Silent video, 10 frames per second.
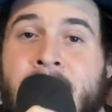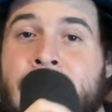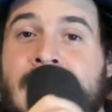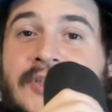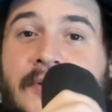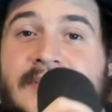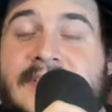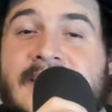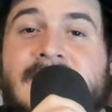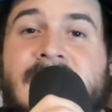much all
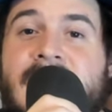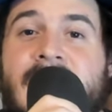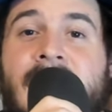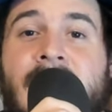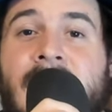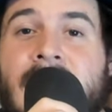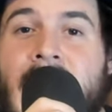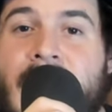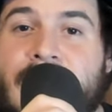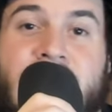season,
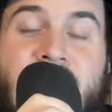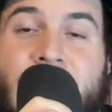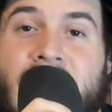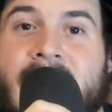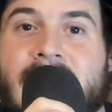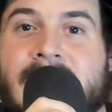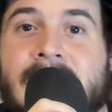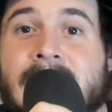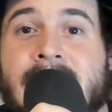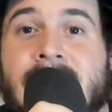other than
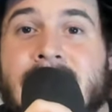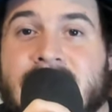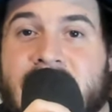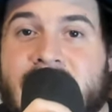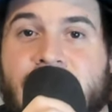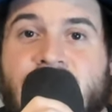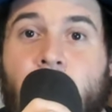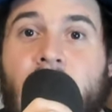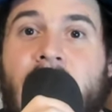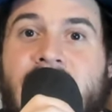Atlanta, Daniel
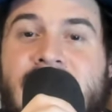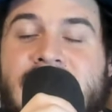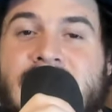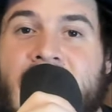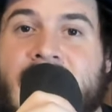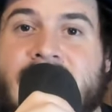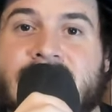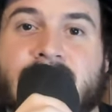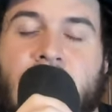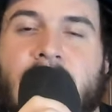Suarez has
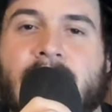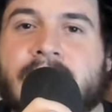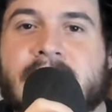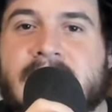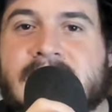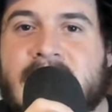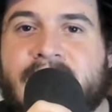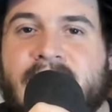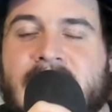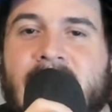struggled. He's
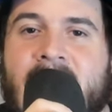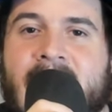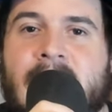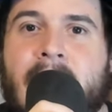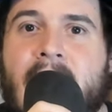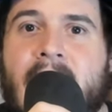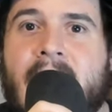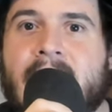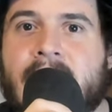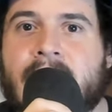definitely lagged
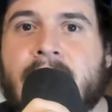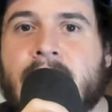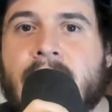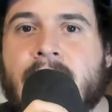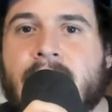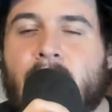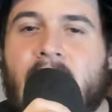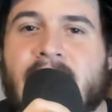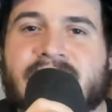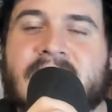behind
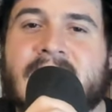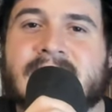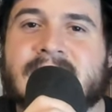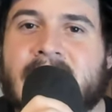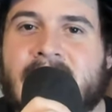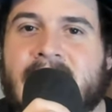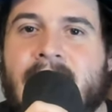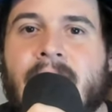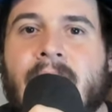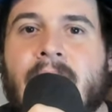Ross
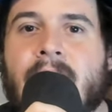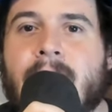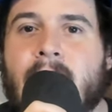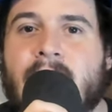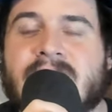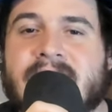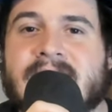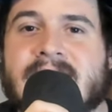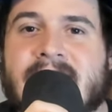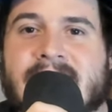Chastain most of the
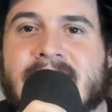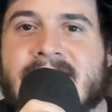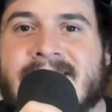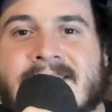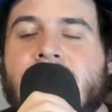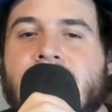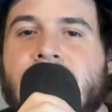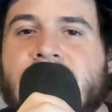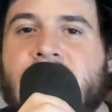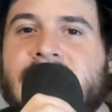season.
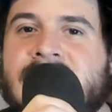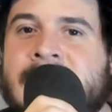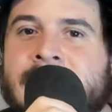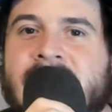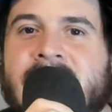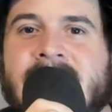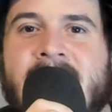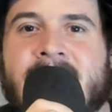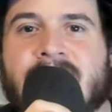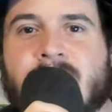So it seems like
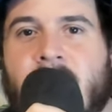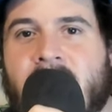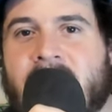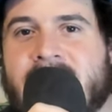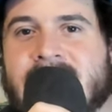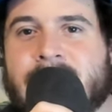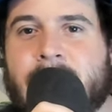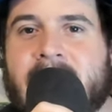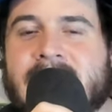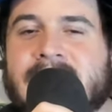Daniel Suarez
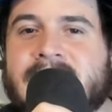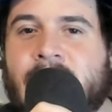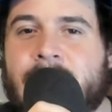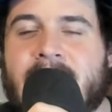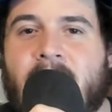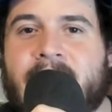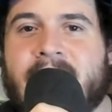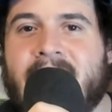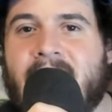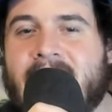might still be on
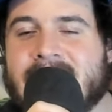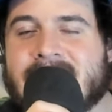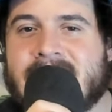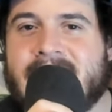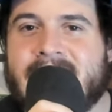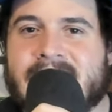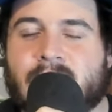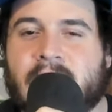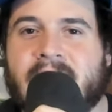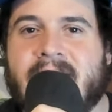that hot seat. He's
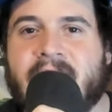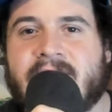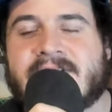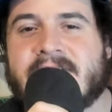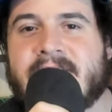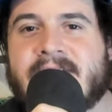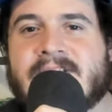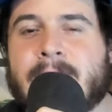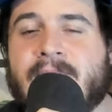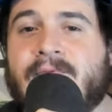really going to need
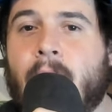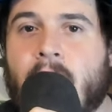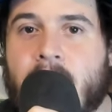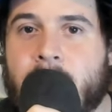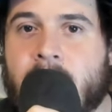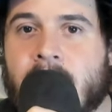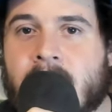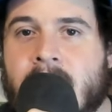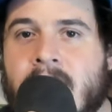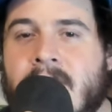to perform
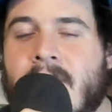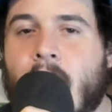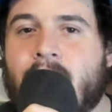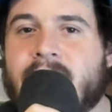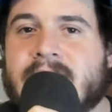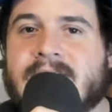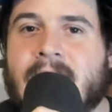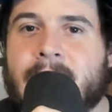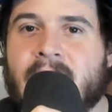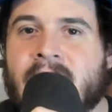over the
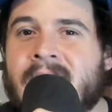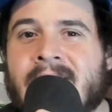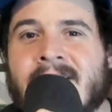summer,